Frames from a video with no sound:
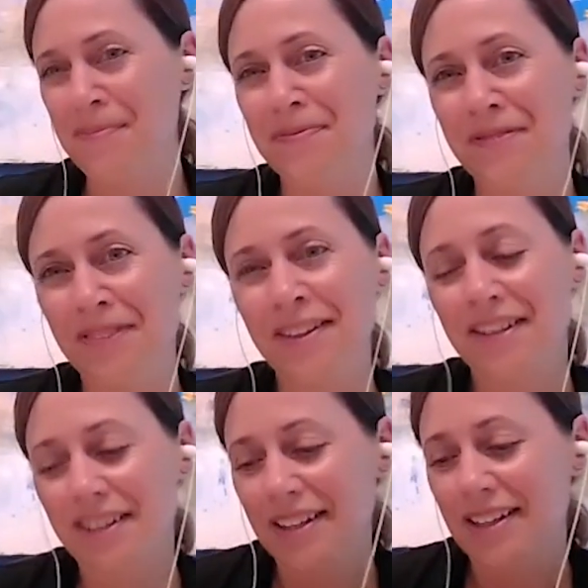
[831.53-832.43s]

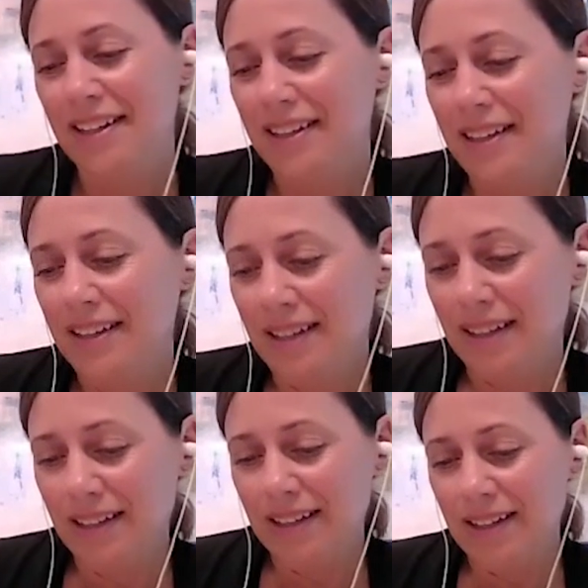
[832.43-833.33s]
Yeah, no,
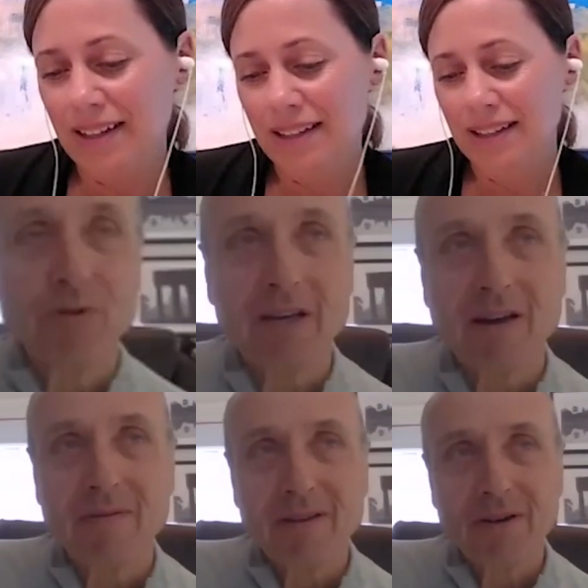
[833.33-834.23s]
absolutely.
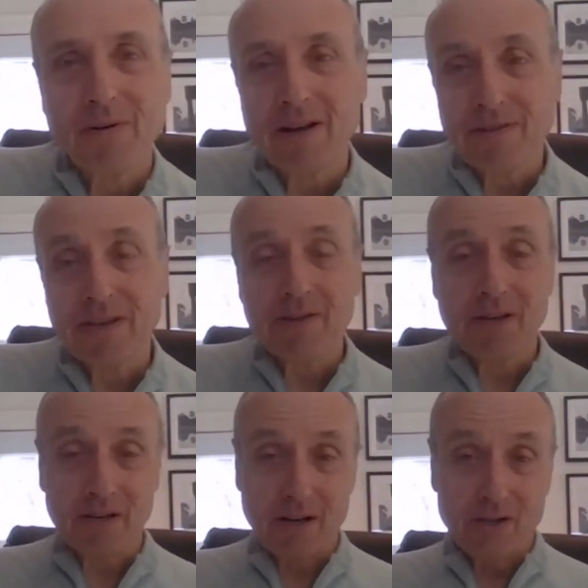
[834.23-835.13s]
I think
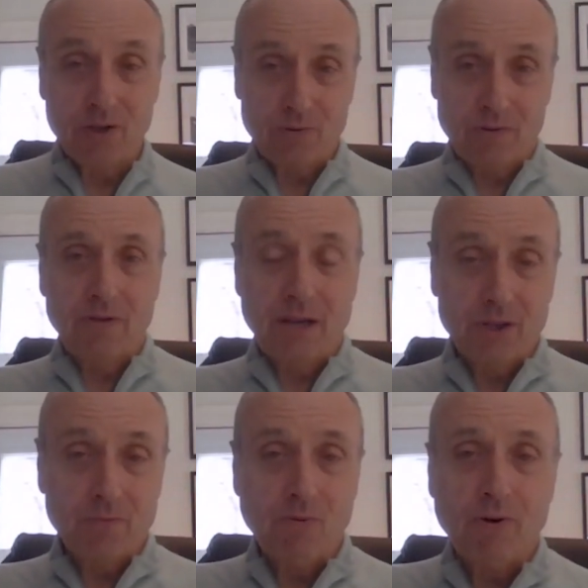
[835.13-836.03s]
that as
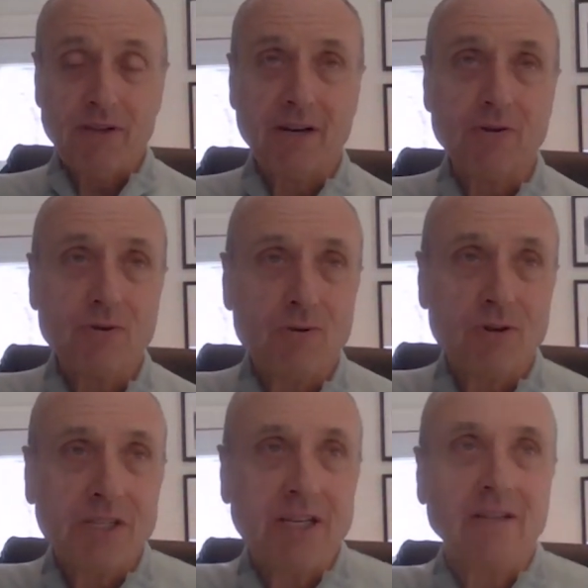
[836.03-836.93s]
you pointed out,
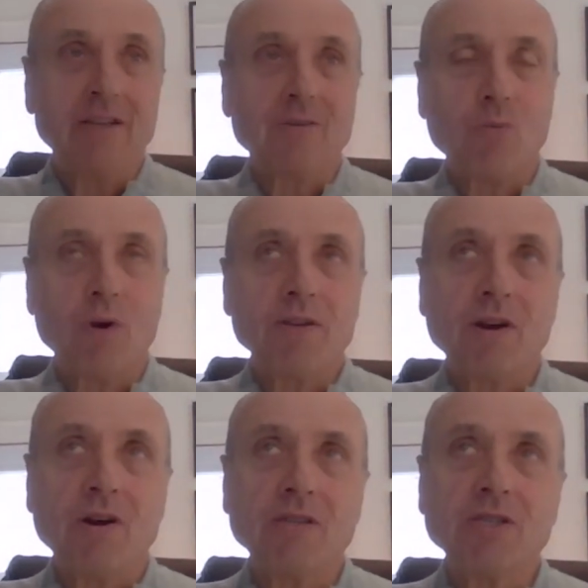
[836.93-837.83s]
Christine, that one of the
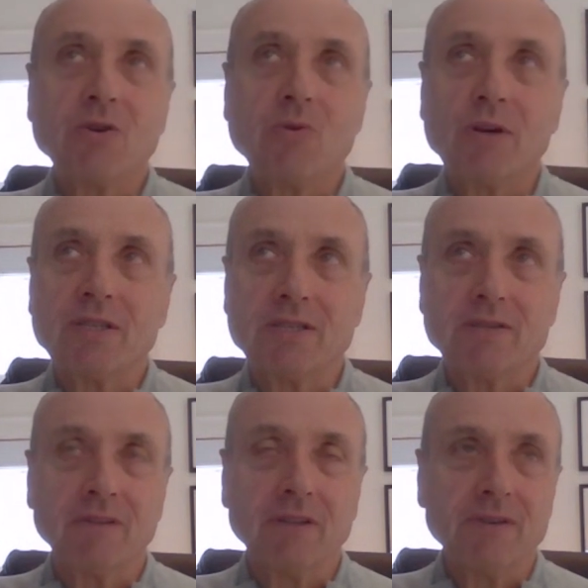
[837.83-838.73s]
consequences
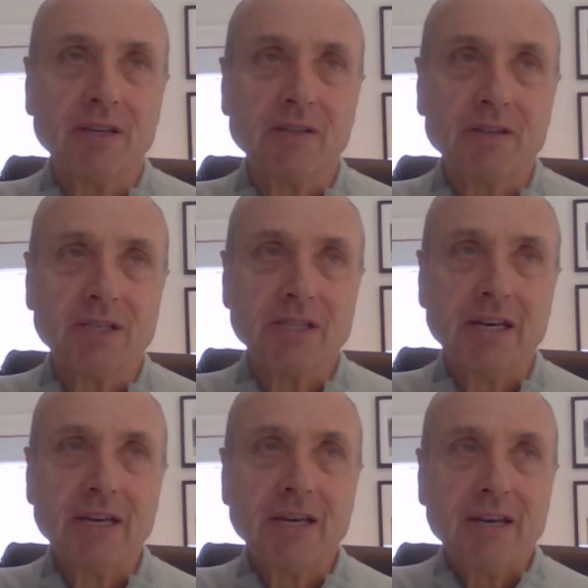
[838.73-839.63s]
of living in this,
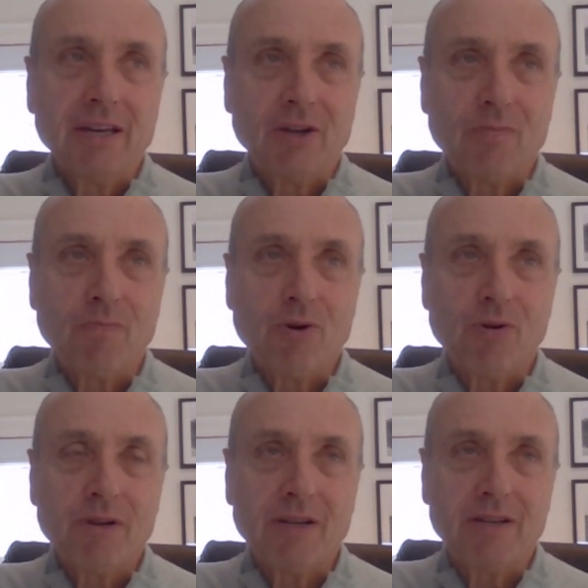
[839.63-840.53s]

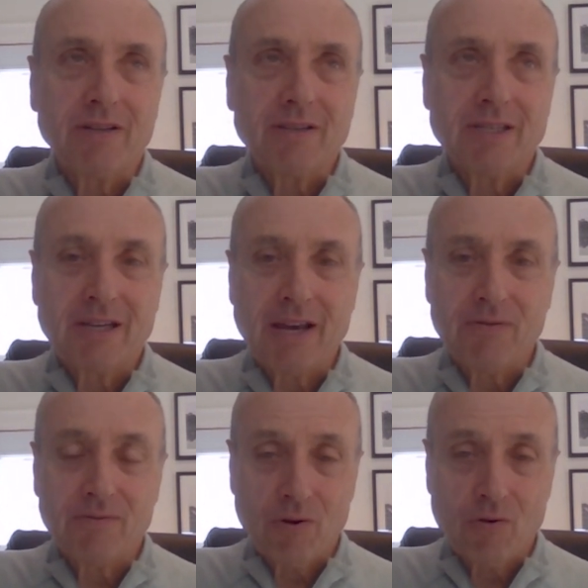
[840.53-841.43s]
permanent state
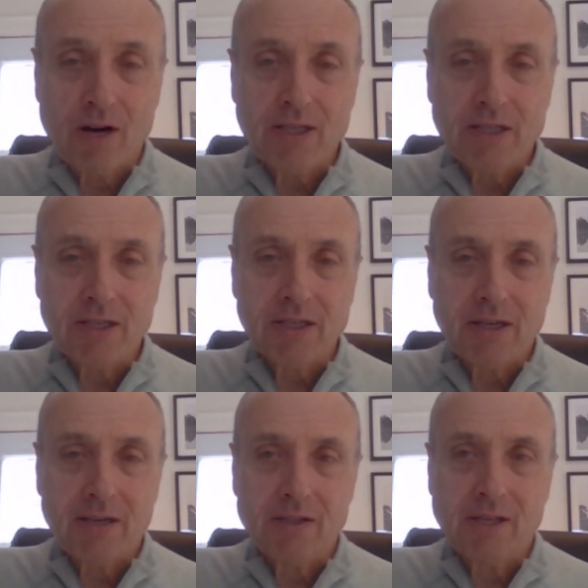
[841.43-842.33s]
of crisis
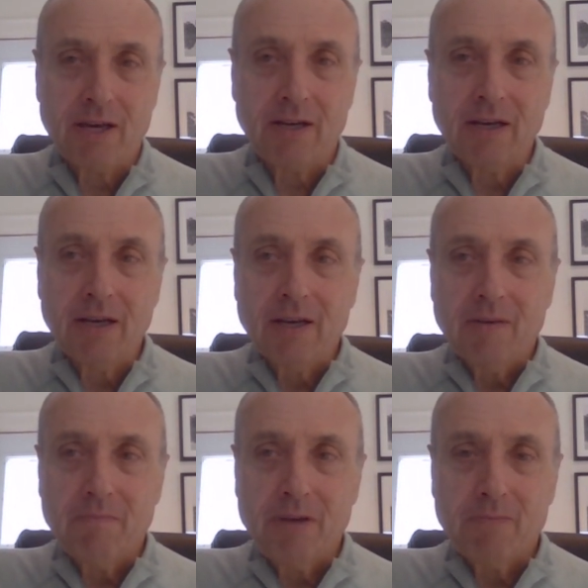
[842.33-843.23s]
is that
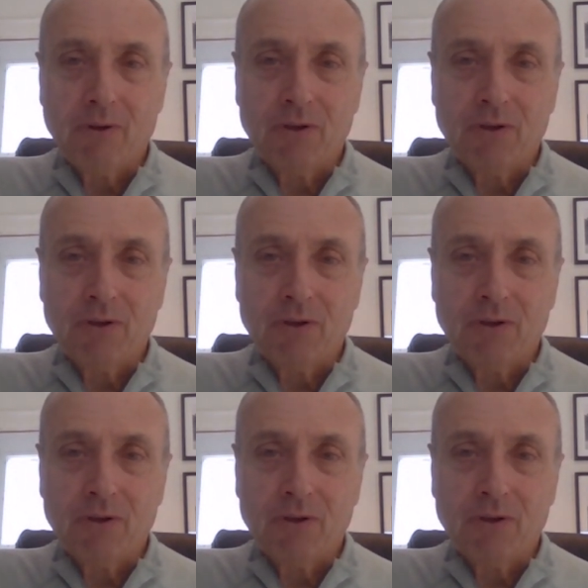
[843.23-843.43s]
people